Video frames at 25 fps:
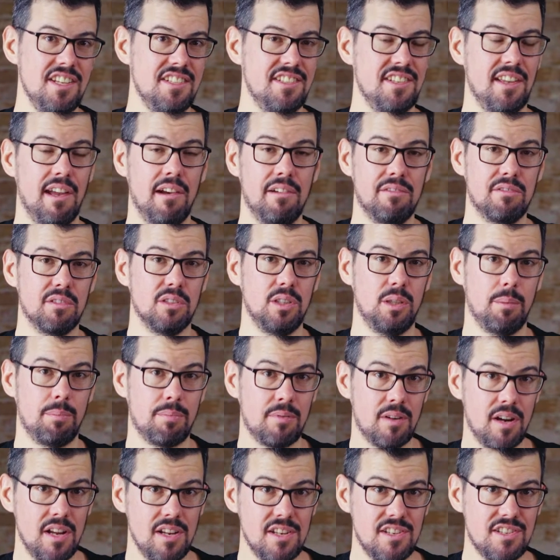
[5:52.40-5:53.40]
is the overall
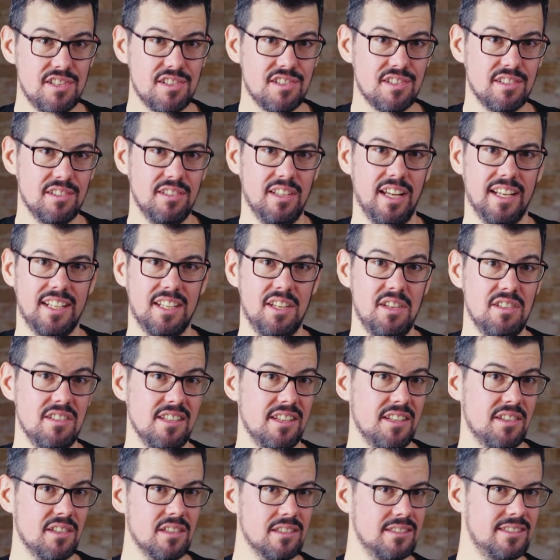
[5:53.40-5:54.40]
approach, like
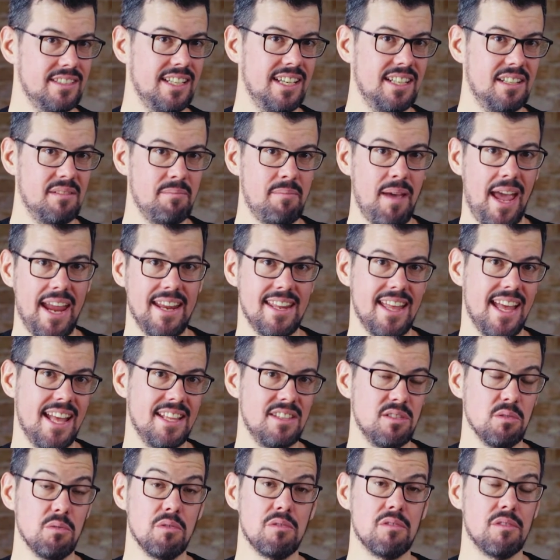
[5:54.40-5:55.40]
using content, paid
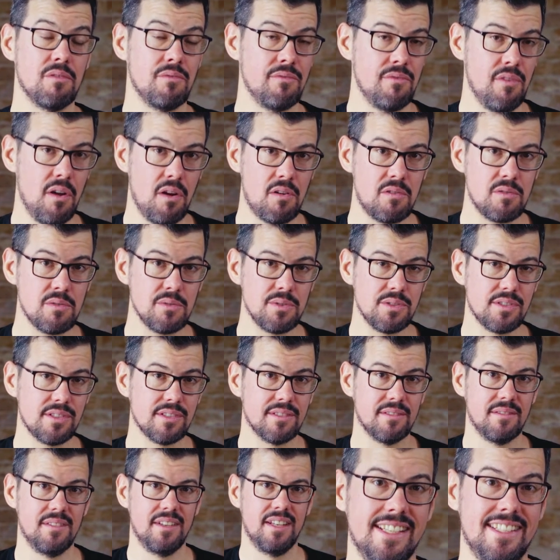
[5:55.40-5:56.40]
ads, or
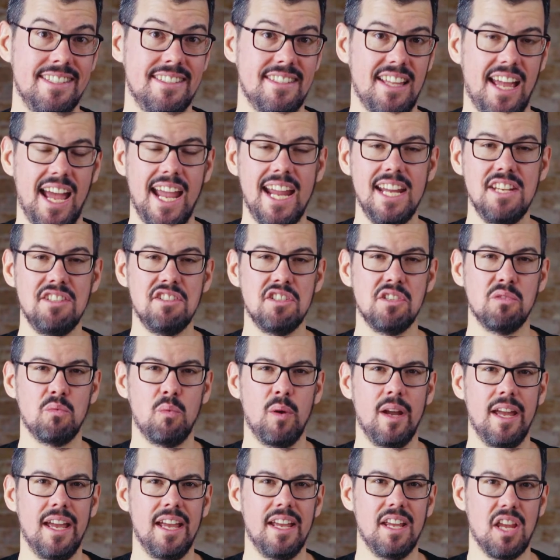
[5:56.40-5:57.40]
referrals. Stage is
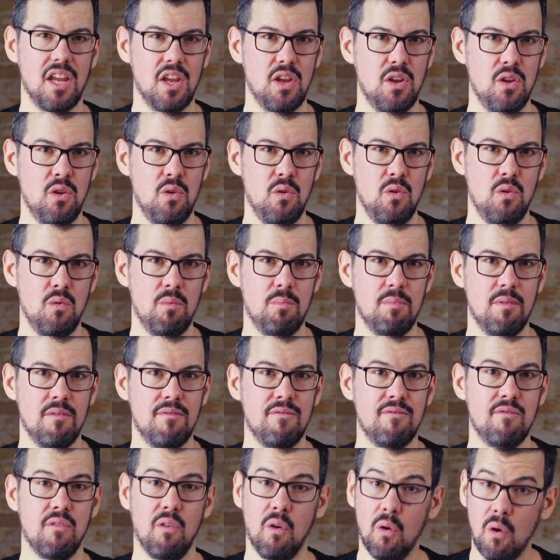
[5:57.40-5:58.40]
where you
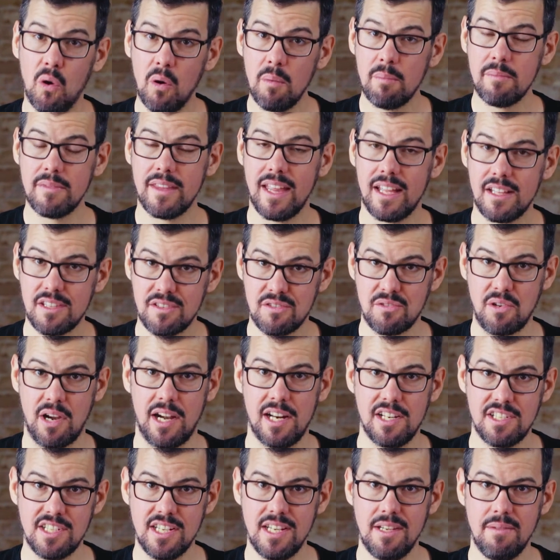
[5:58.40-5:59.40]
perform that
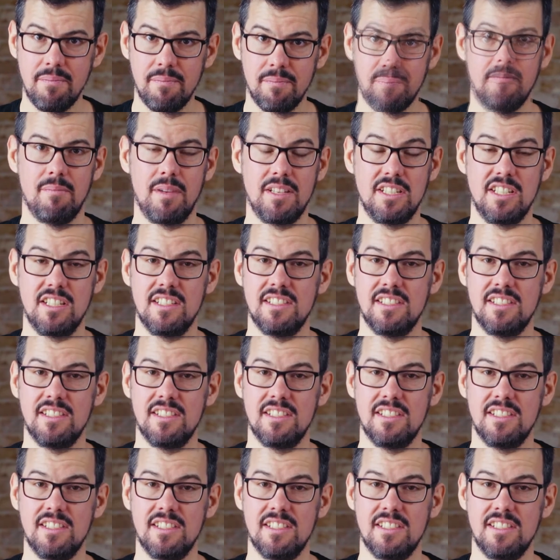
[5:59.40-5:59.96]
strategy. Picture